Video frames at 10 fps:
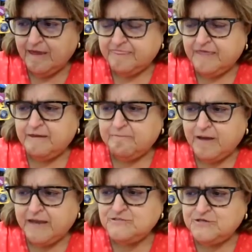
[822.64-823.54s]
I think
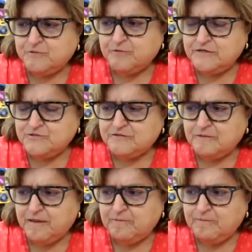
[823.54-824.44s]
my generation,
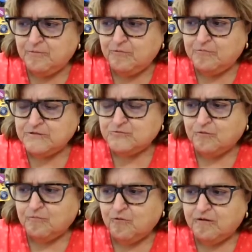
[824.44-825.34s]
the baby boomers,
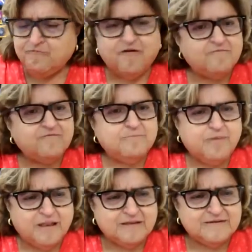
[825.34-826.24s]
were more involved in
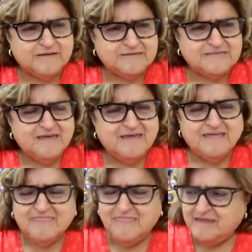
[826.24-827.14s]
politics
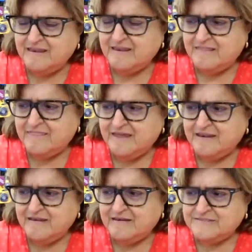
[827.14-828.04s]
than
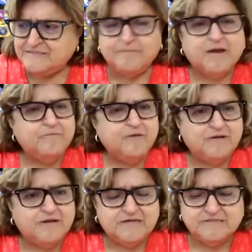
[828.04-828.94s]
some
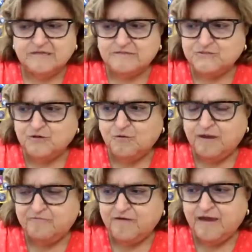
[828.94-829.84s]
communities. And so
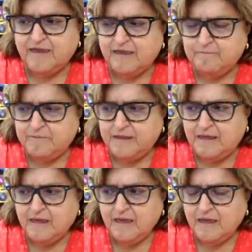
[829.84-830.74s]
if I can
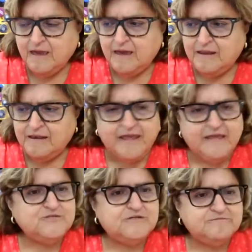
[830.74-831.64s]
be an
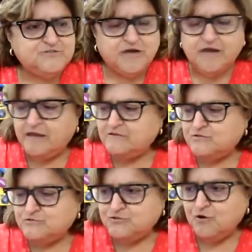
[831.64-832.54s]
agent of
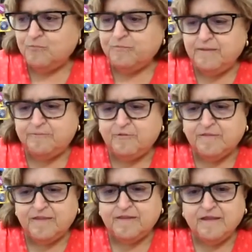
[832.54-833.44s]
change or show people
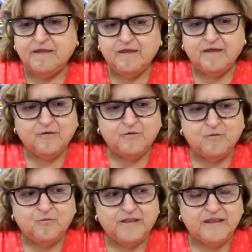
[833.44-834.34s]
that, you
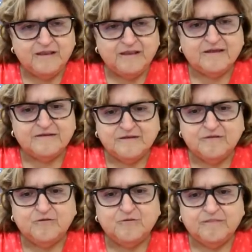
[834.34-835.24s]
know, we need to
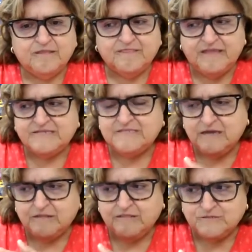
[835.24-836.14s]
continue, that these
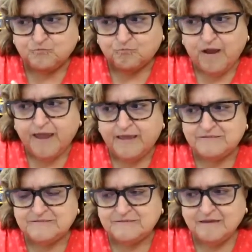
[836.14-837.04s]

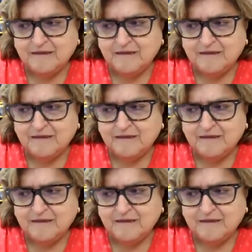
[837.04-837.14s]
rights